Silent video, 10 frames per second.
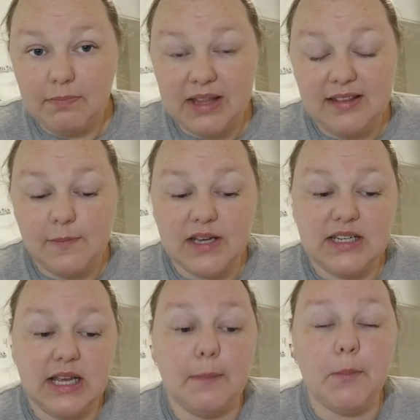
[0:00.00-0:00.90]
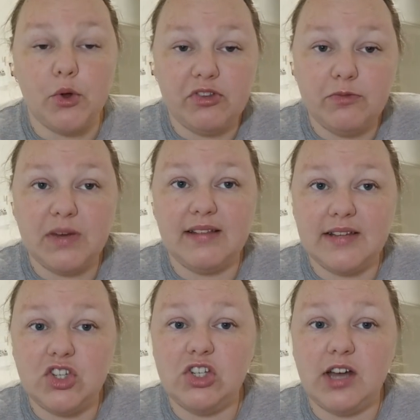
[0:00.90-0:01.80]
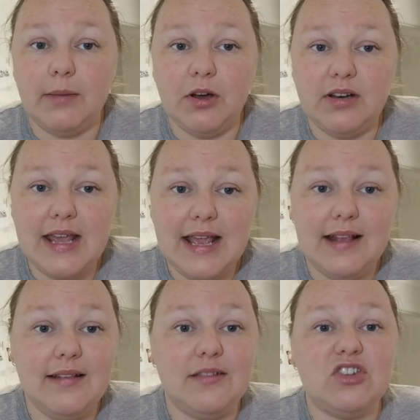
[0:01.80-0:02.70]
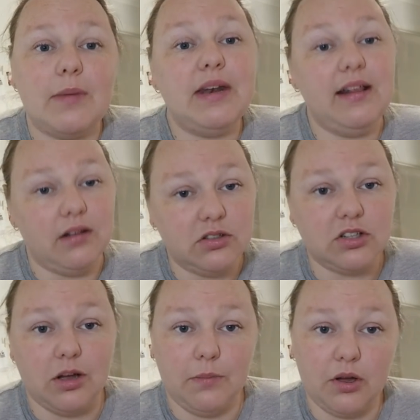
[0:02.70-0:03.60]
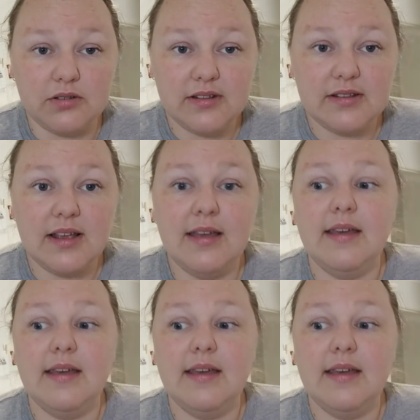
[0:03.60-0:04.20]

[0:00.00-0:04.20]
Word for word: been spending most of my stitchy time on is Japanese octagon box.